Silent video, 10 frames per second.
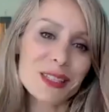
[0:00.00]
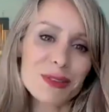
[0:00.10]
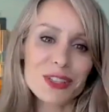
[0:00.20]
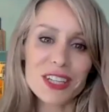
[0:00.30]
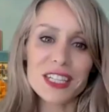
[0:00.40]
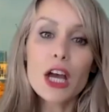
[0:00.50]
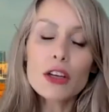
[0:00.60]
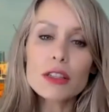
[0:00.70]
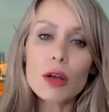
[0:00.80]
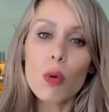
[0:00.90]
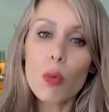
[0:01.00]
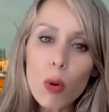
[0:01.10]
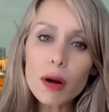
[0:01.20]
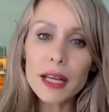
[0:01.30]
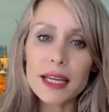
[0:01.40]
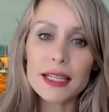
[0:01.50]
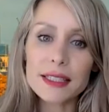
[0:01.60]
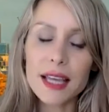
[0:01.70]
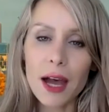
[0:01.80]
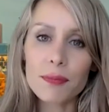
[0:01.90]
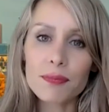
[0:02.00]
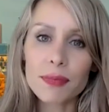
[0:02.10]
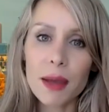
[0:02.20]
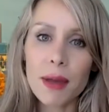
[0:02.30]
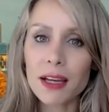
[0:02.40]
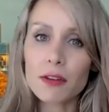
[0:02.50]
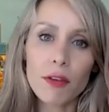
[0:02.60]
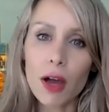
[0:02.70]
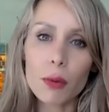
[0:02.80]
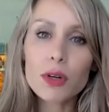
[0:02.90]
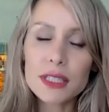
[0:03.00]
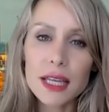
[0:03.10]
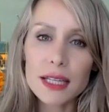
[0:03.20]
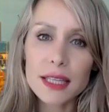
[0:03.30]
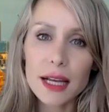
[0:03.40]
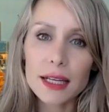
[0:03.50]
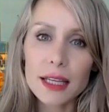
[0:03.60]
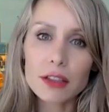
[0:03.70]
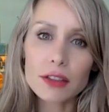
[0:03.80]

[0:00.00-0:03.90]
Richard. So what is Magnify? What is it exactly?